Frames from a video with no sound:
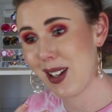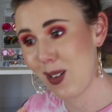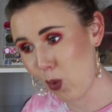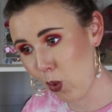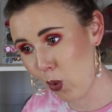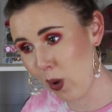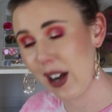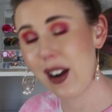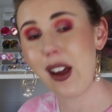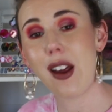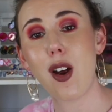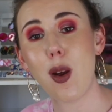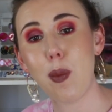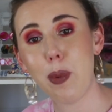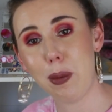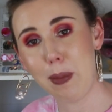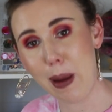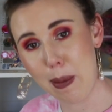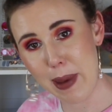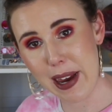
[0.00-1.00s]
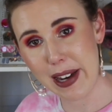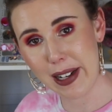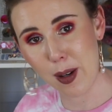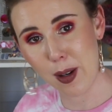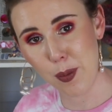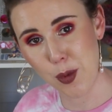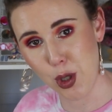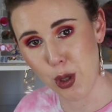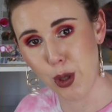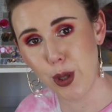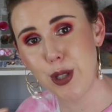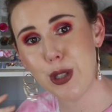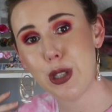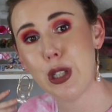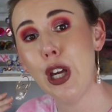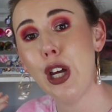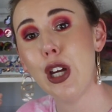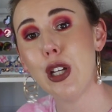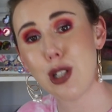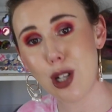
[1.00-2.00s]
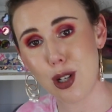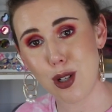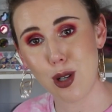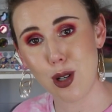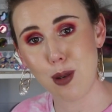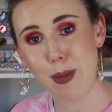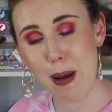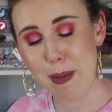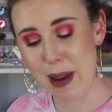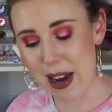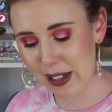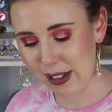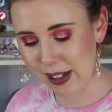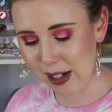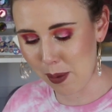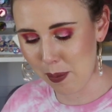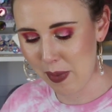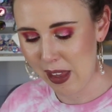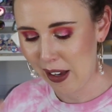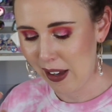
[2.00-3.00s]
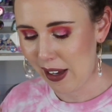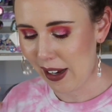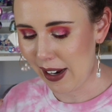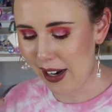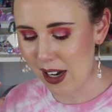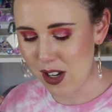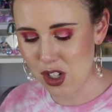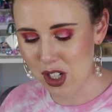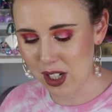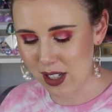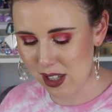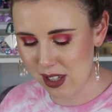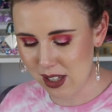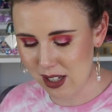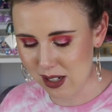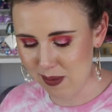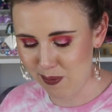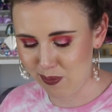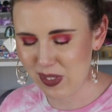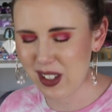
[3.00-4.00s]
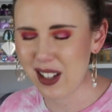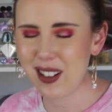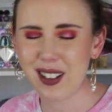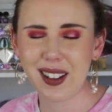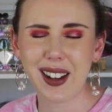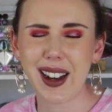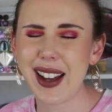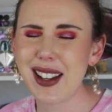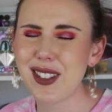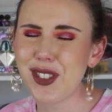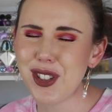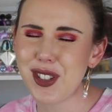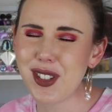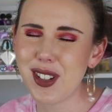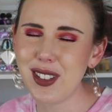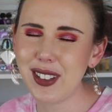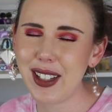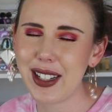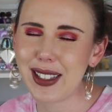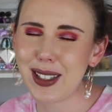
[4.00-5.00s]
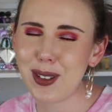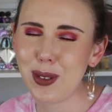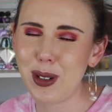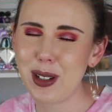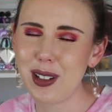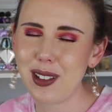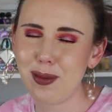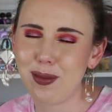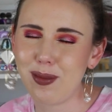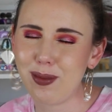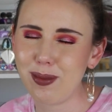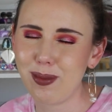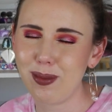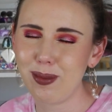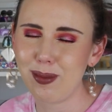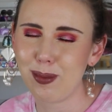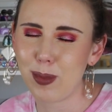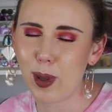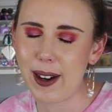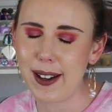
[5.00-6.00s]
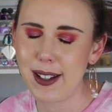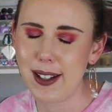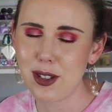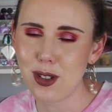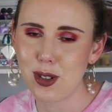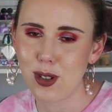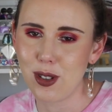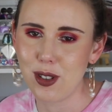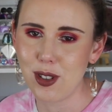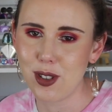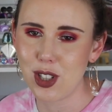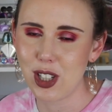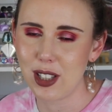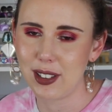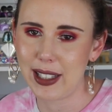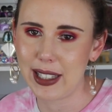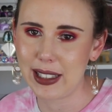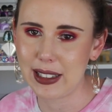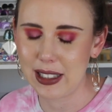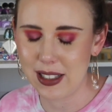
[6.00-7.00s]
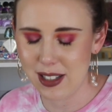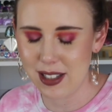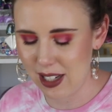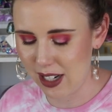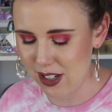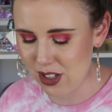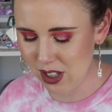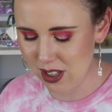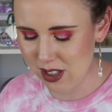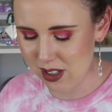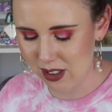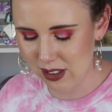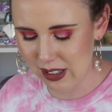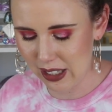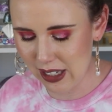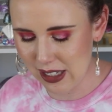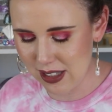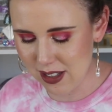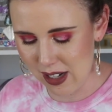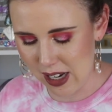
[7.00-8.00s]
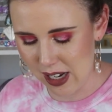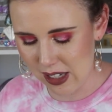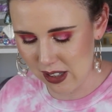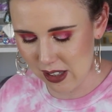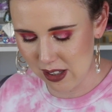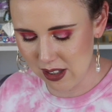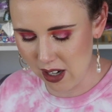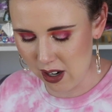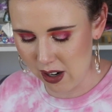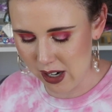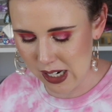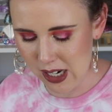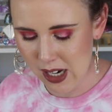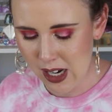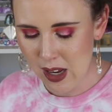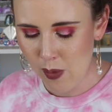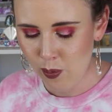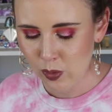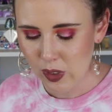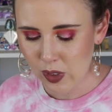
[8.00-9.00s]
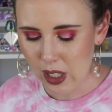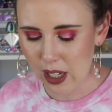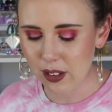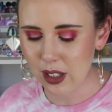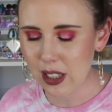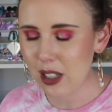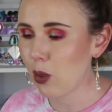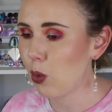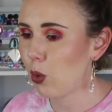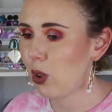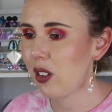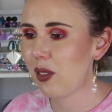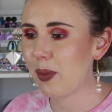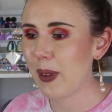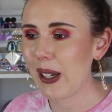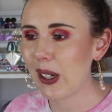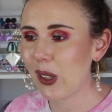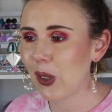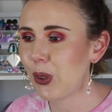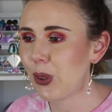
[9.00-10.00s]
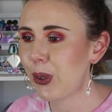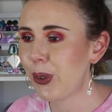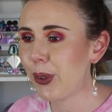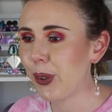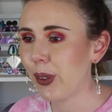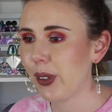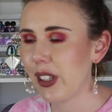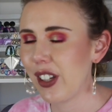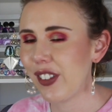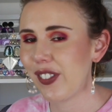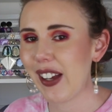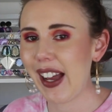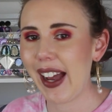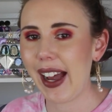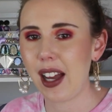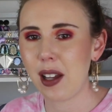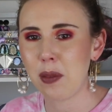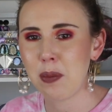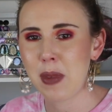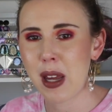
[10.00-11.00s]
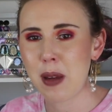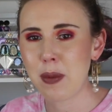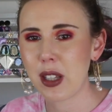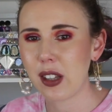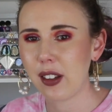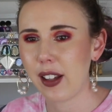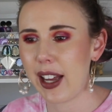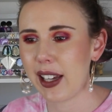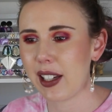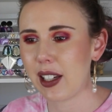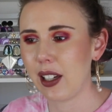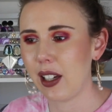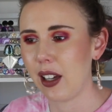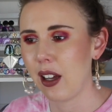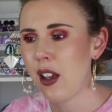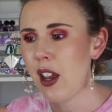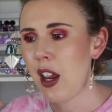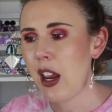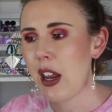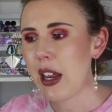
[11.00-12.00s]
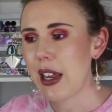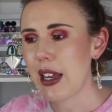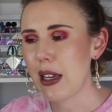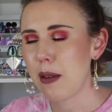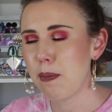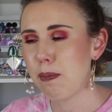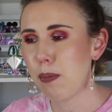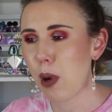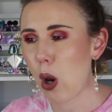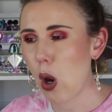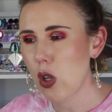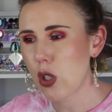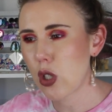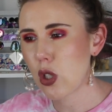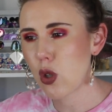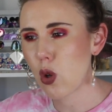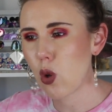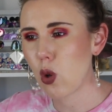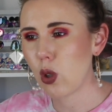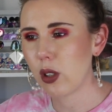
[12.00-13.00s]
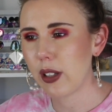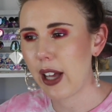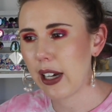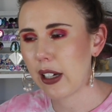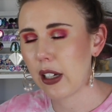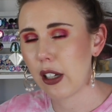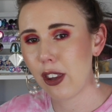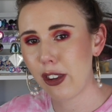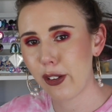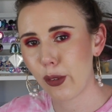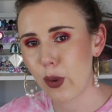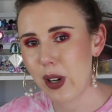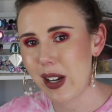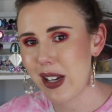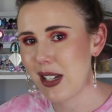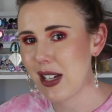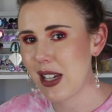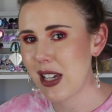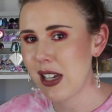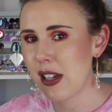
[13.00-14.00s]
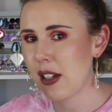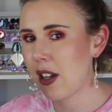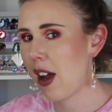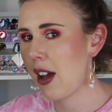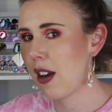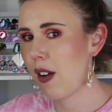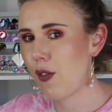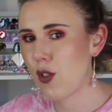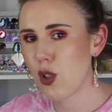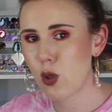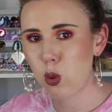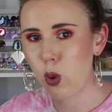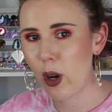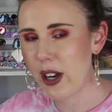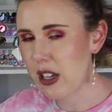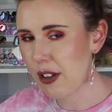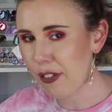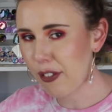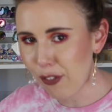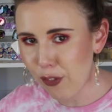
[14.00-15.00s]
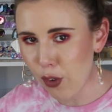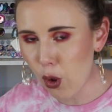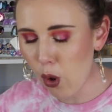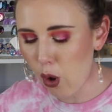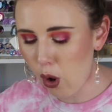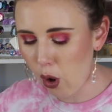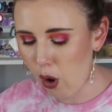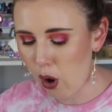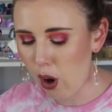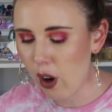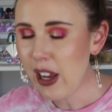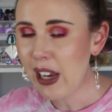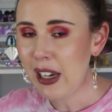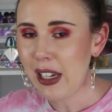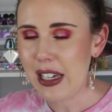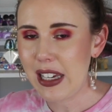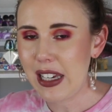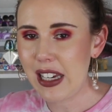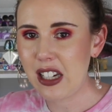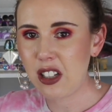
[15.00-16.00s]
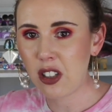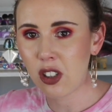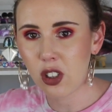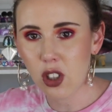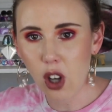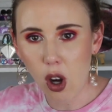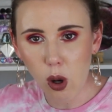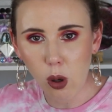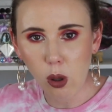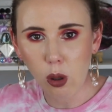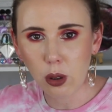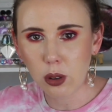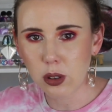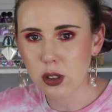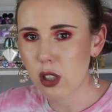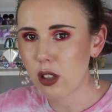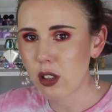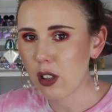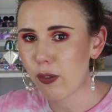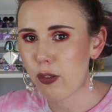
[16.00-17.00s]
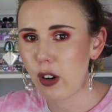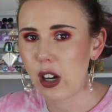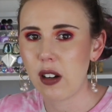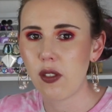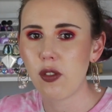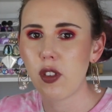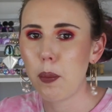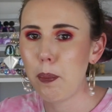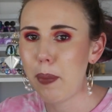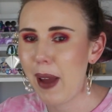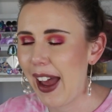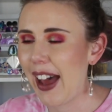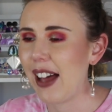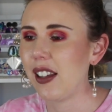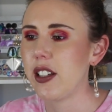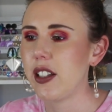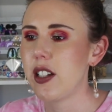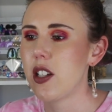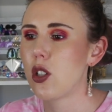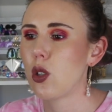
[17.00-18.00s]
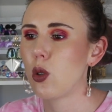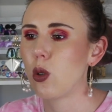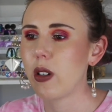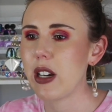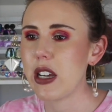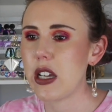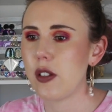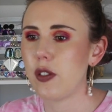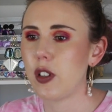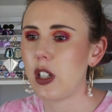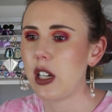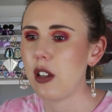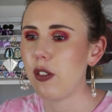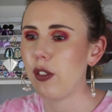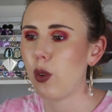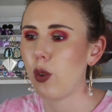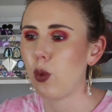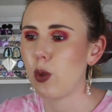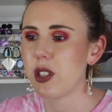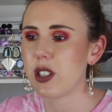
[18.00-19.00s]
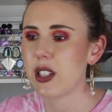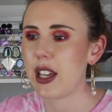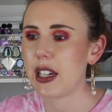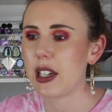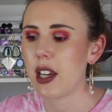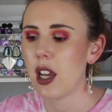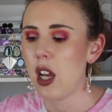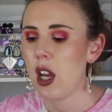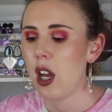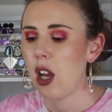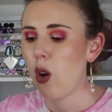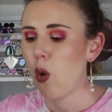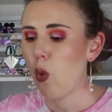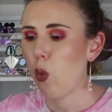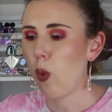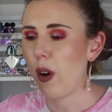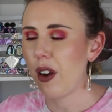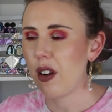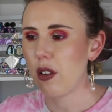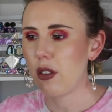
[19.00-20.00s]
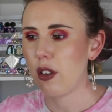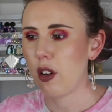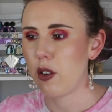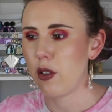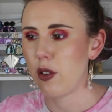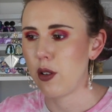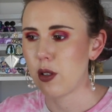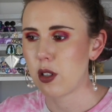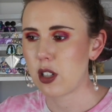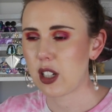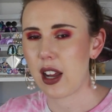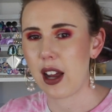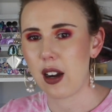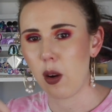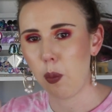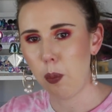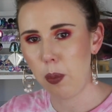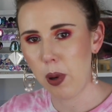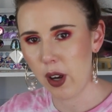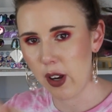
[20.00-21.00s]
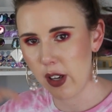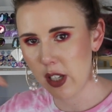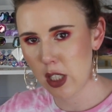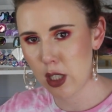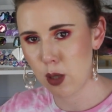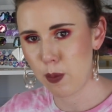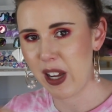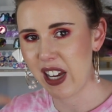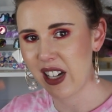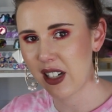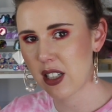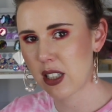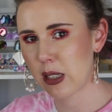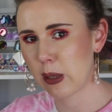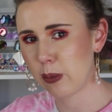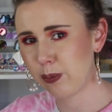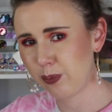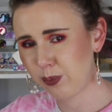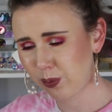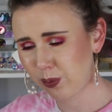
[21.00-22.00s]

when I open my makeup drawers to do my makeup. I just, oh, I just don't like it when brands do shit like this. I just don't think it's necessary. I think it would have been cool if it had maybe like a embossed or like a 3D kind of 24 in gold on the front of the palette or even if it was like one of those kind of perspex